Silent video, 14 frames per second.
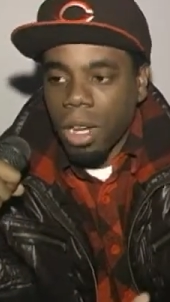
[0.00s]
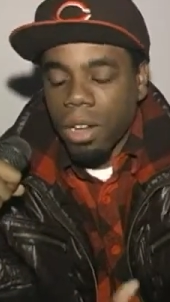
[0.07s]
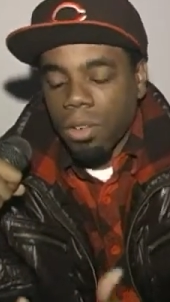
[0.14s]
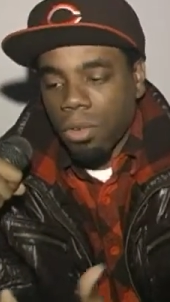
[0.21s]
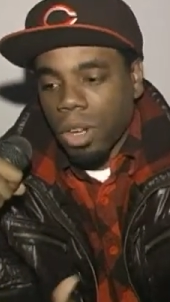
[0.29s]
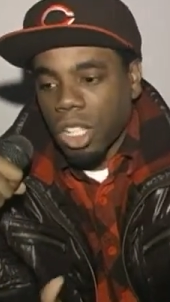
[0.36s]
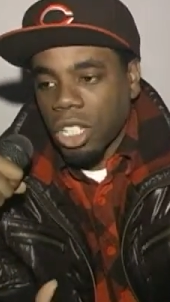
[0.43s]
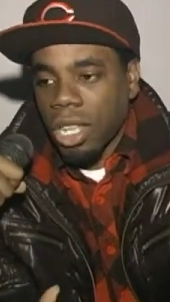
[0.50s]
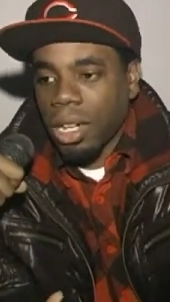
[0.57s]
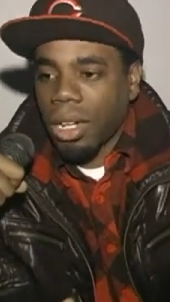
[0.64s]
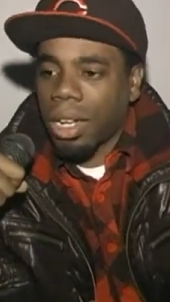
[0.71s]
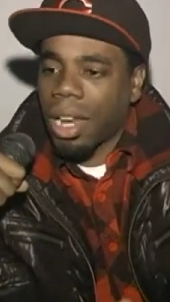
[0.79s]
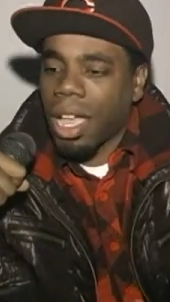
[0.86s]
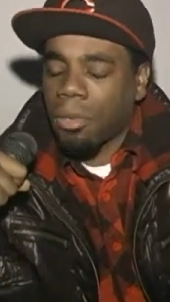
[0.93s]
It
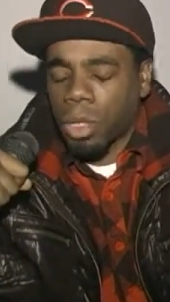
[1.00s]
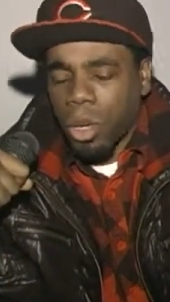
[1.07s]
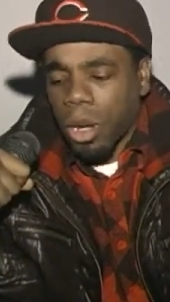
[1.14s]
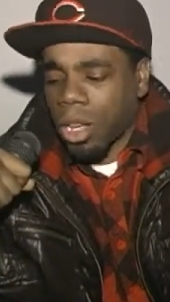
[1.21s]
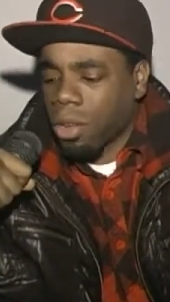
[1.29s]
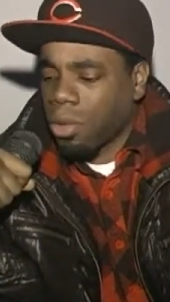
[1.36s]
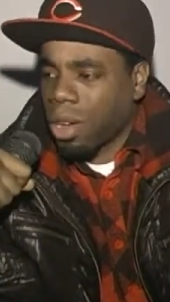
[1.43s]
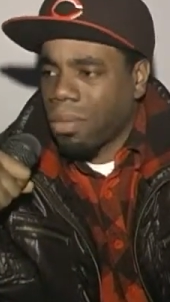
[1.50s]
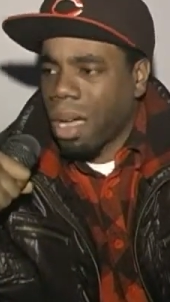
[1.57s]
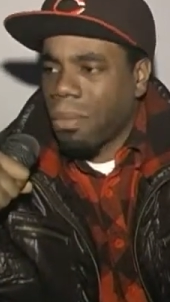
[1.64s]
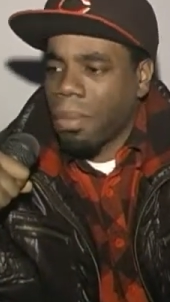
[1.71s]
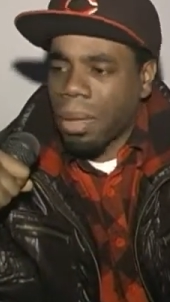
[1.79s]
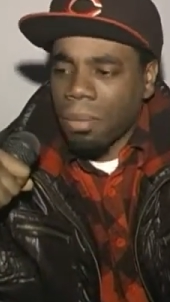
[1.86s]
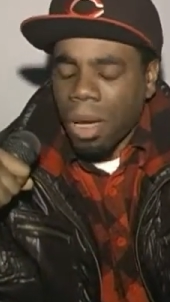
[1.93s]
originated, and I was talking to one of
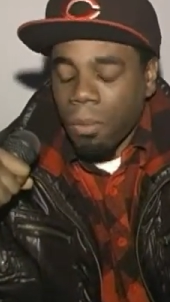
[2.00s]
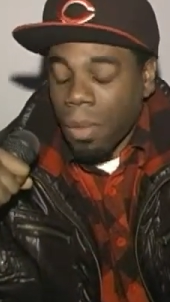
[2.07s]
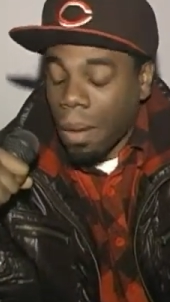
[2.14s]
my my,